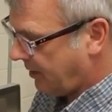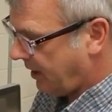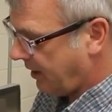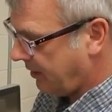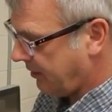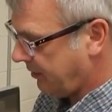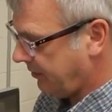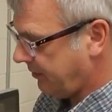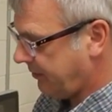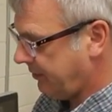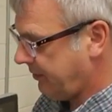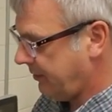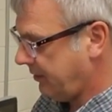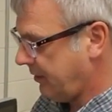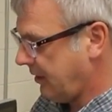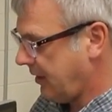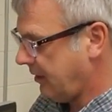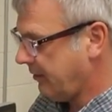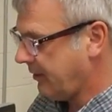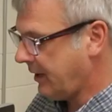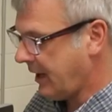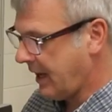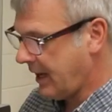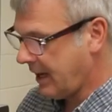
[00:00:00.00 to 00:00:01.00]
amount
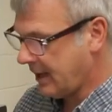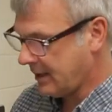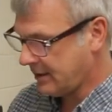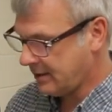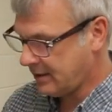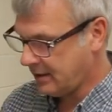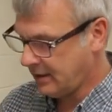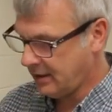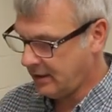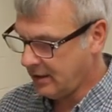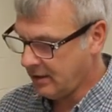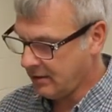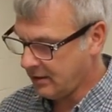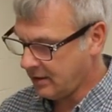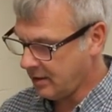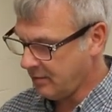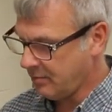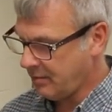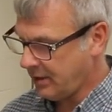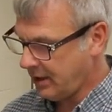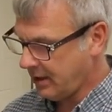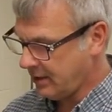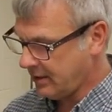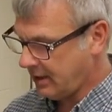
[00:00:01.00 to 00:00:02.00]
of gas in there
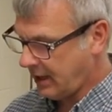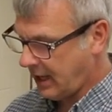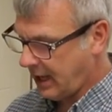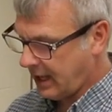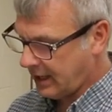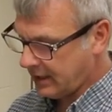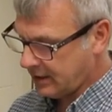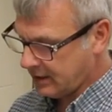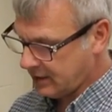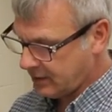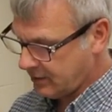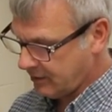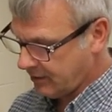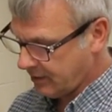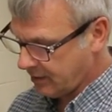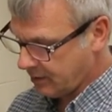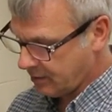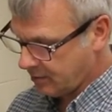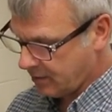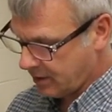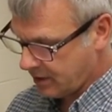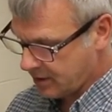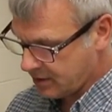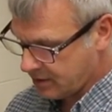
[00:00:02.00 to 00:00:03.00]
compared to
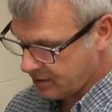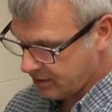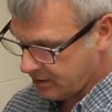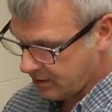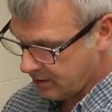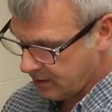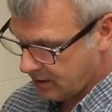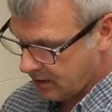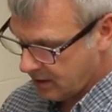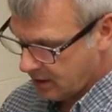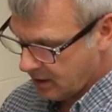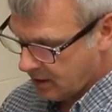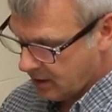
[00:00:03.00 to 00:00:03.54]
atmospheric pressure.